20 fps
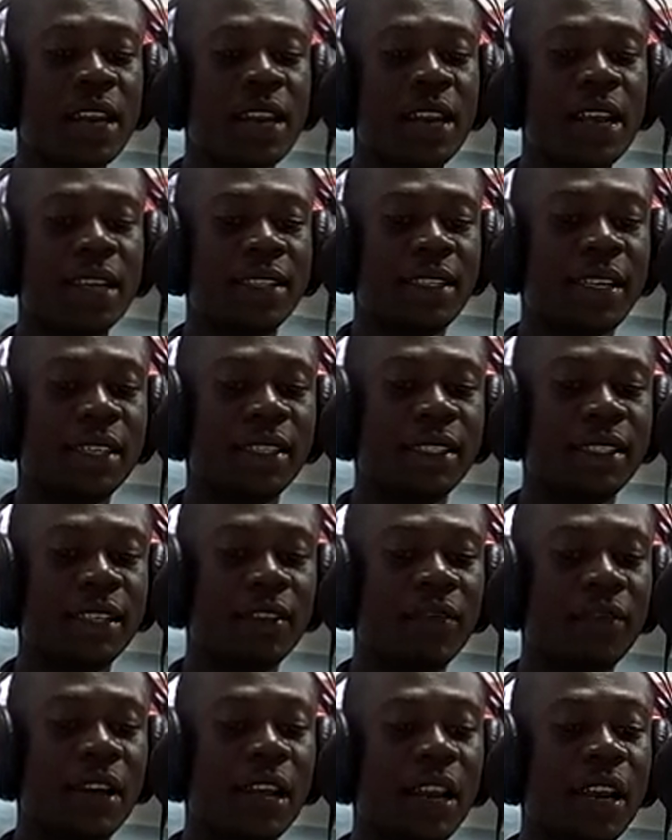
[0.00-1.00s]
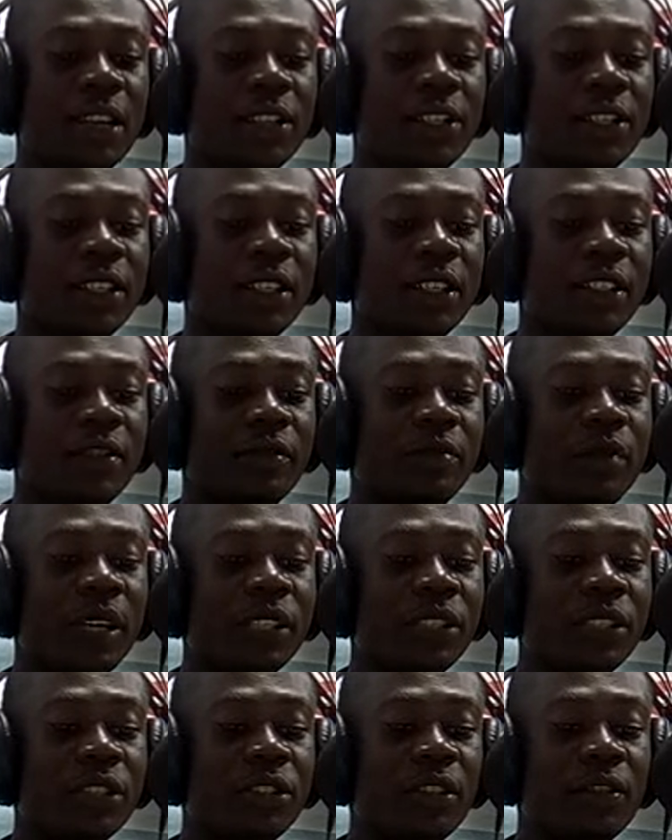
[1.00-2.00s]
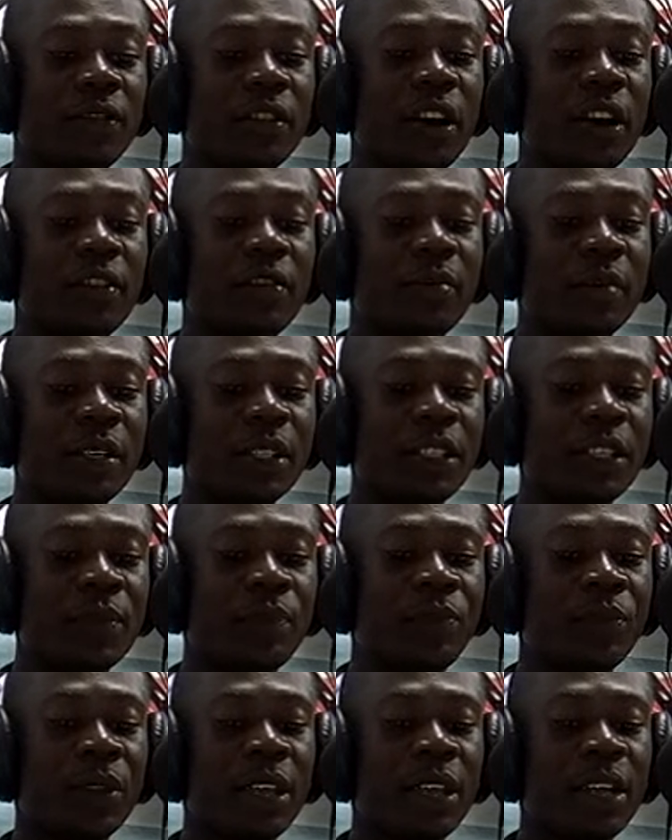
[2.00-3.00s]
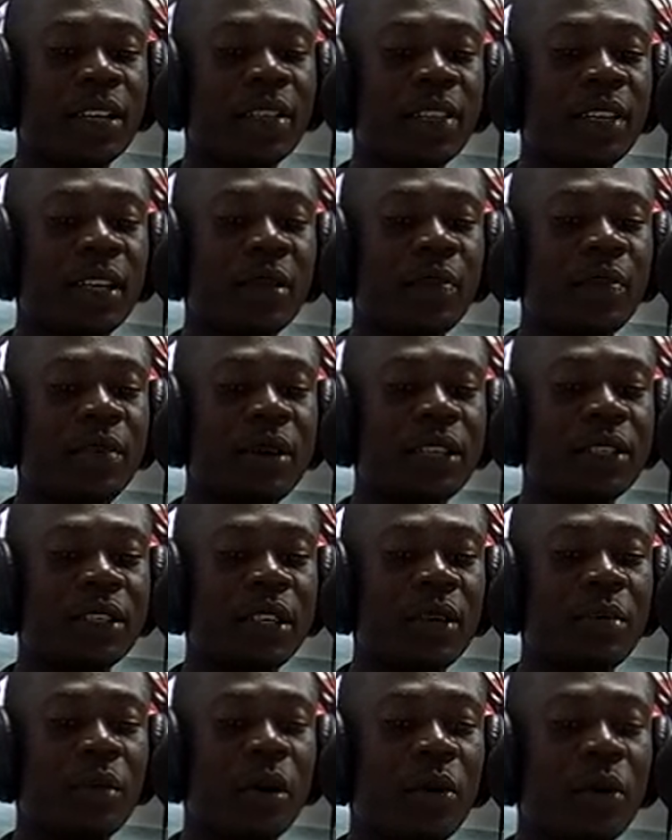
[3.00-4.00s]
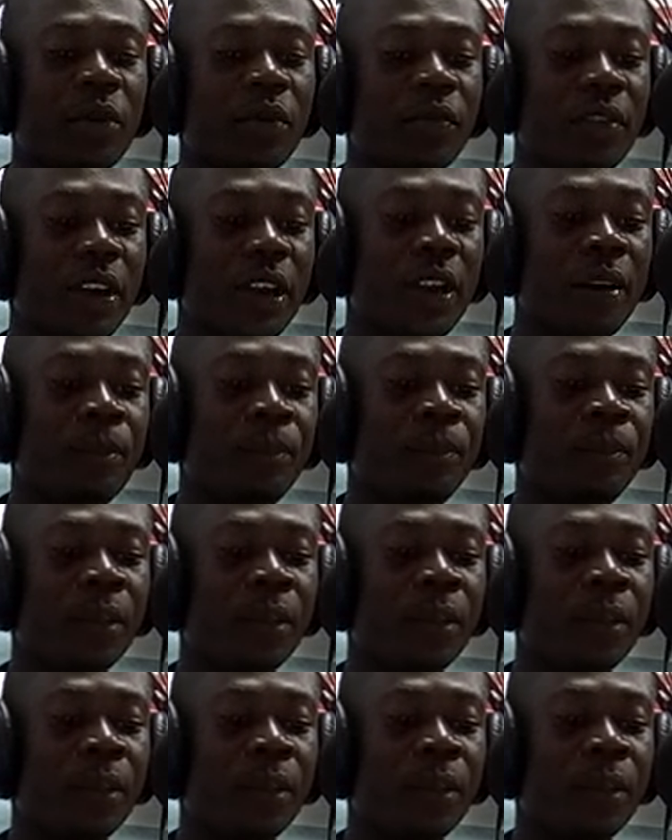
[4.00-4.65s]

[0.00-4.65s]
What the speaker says: the executive and legislative branches of government is taking place in Monrovia.